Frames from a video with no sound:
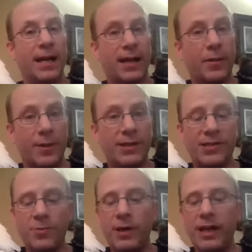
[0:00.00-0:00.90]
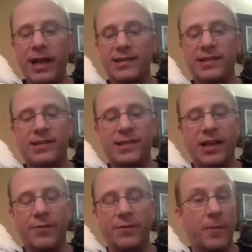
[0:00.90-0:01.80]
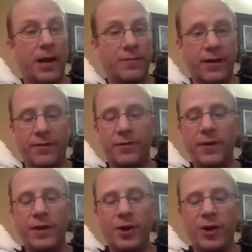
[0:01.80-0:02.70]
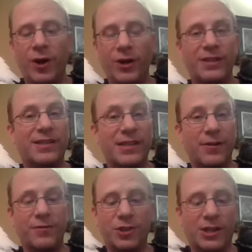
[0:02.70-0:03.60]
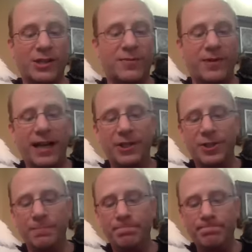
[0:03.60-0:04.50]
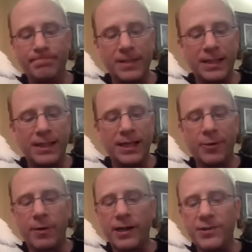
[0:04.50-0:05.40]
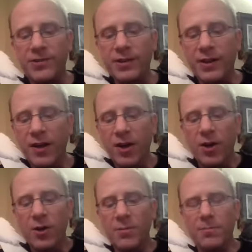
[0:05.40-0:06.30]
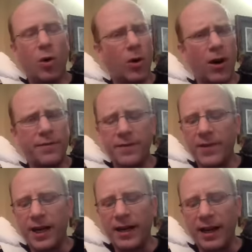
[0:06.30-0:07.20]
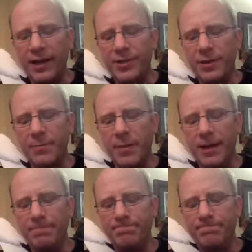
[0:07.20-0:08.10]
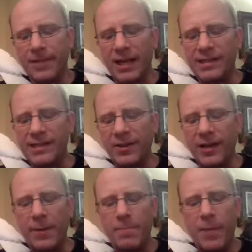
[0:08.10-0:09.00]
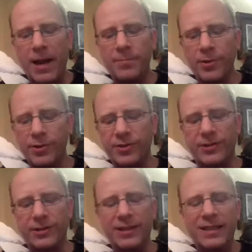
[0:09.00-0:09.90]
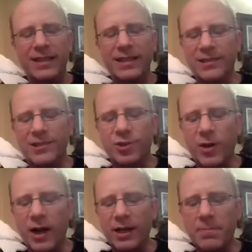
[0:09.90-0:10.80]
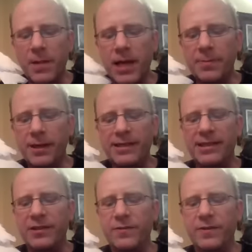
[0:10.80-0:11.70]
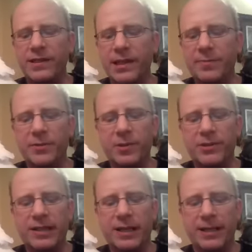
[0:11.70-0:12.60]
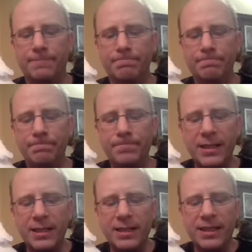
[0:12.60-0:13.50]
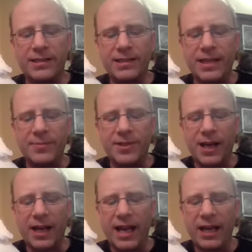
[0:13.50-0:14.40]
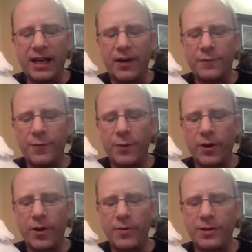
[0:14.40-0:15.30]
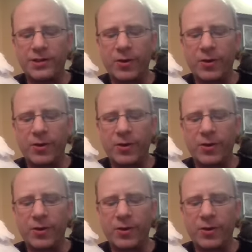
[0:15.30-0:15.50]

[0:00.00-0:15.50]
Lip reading: And this is what he has to say for May 5th on self-justification. And he writes, "More often than I'd like to admit, I still get bamboozled into trying to make myself acceptable to God. It seems that I cannot forego this